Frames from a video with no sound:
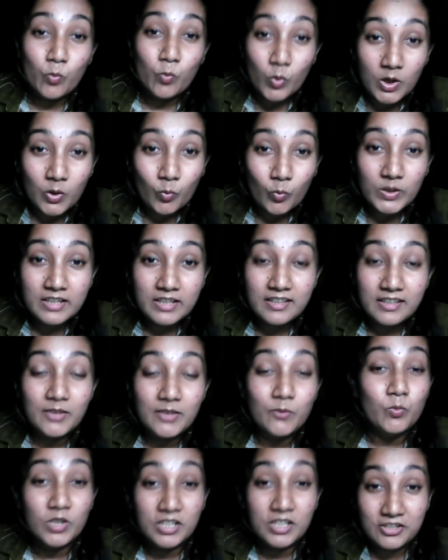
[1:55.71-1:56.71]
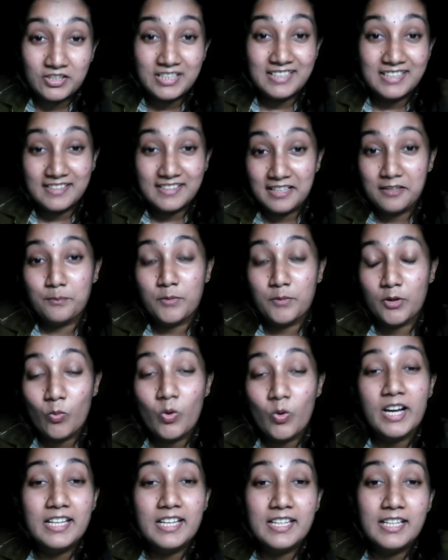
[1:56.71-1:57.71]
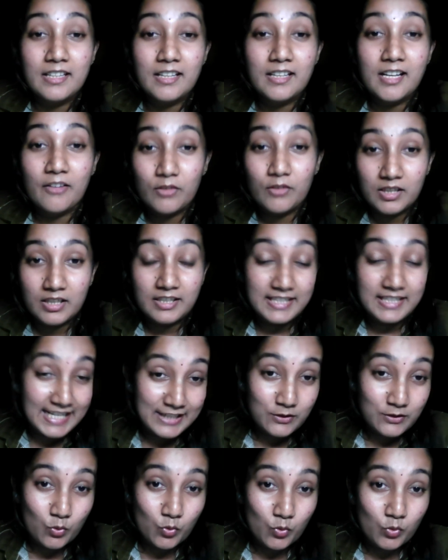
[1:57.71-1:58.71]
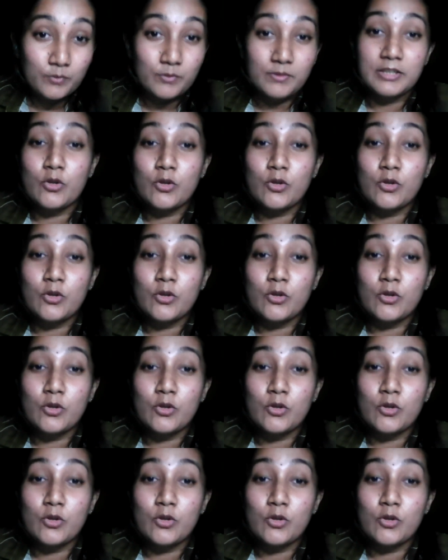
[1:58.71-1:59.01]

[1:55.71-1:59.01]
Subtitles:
work with the worksheet that provide in our day school.